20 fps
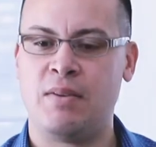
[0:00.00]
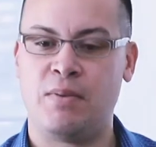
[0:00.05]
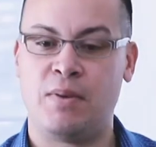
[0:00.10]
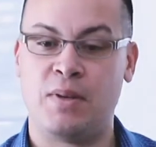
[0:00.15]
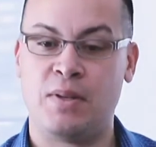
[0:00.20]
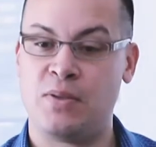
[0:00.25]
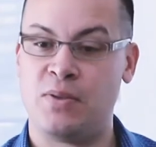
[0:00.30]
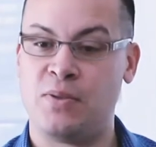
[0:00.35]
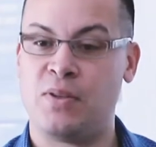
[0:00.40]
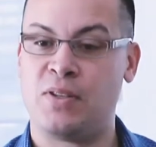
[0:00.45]
Then we
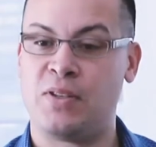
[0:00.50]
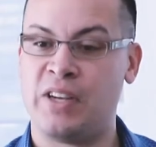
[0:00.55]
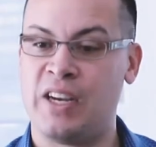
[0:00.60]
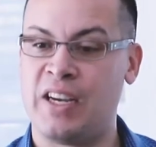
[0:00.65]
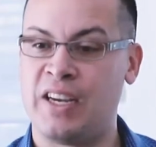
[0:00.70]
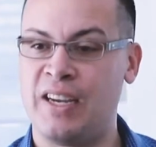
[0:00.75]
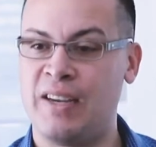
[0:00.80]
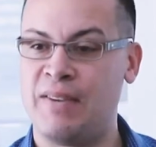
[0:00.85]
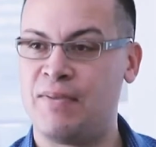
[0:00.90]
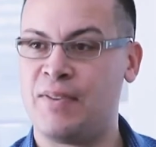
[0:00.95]
went to the
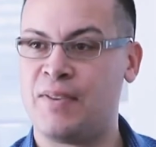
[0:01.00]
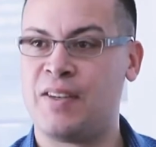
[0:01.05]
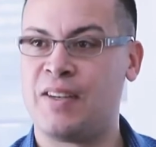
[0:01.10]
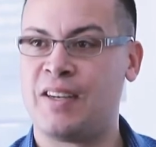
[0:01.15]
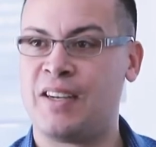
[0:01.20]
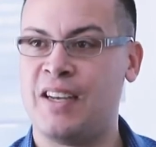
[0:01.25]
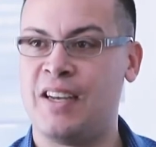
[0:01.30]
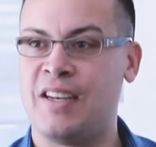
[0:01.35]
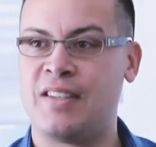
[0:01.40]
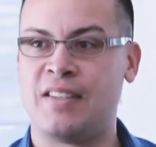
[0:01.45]
check-in for
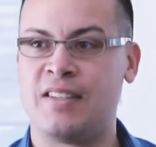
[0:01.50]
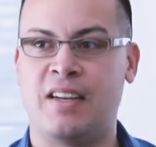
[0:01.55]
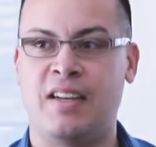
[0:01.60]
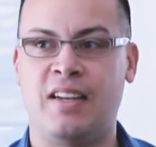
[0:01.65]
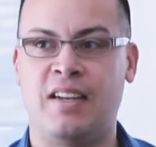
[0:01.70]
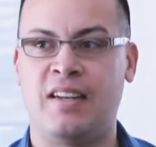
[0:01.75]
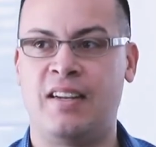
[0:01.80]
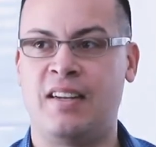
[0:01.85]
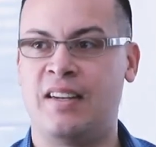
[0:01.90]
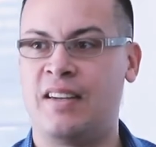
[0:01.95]
the kids
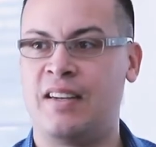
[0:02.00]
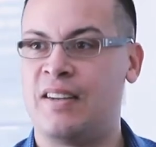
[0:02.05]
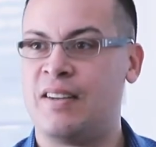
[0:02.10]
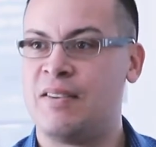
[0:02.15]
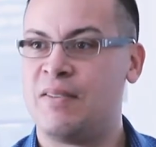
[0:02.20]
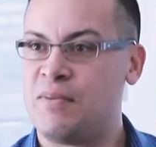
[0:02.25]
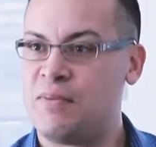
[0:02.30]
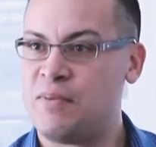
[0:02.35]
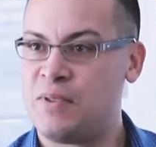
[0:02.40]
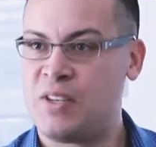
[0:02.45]
and
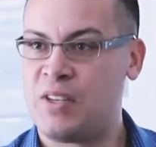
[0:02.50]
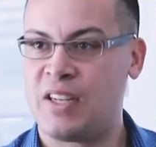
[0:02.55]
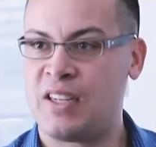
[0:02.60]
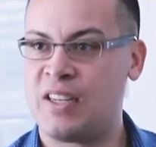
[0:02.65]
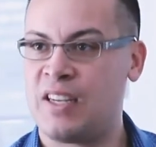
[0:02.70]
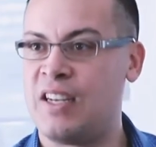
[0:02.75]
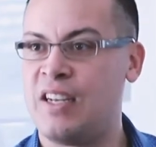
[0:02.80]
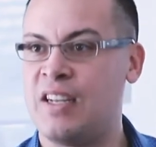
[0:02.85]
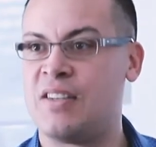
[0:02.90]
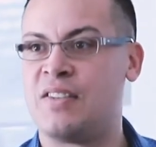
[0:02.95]

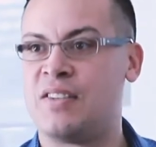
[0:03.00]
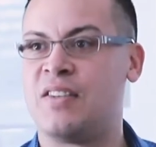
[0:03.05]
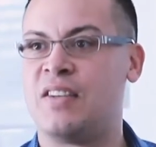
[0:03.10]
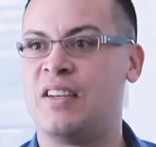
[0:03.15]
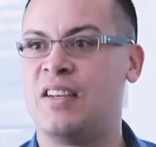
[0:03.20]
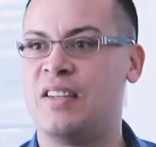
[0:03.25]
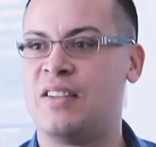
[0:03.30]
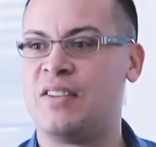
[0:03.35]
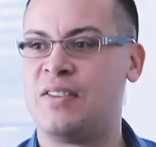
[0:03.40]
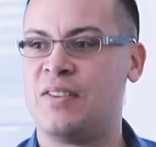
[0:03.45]
checked the kids
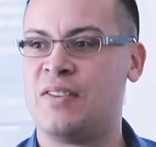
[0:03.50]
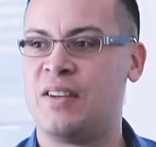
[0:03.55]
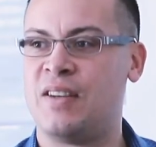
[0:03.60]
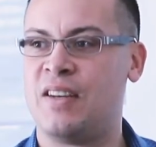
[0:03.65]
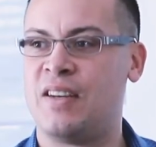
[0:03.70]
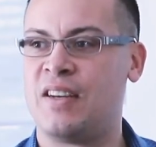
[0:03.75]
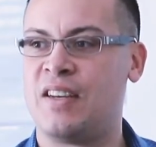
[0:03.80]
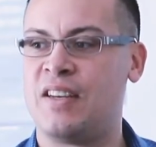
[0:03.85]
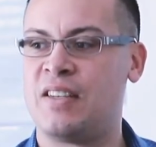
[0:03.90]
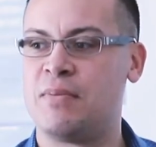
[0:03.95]
into
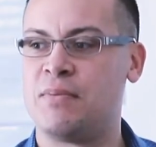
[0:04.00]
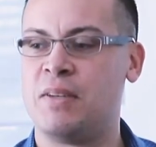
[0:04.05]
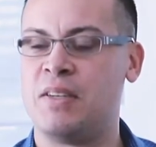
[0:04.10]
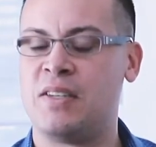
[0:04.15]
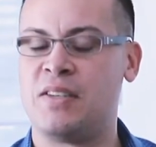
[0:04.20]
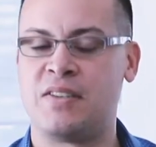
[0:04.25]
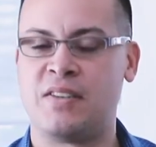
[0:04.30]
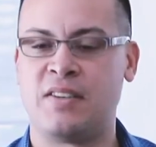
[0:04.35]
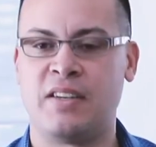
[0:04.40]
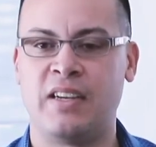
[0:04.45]
the kids
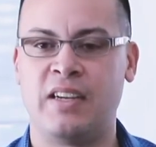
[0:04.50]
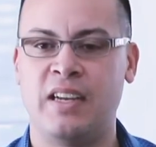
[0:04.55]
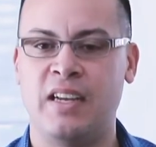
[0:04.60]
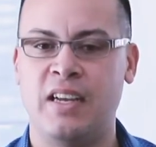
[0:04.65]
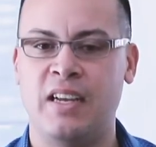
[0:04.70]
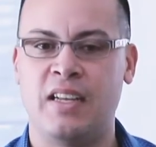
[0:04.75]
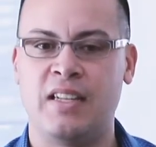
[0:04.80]
ministry.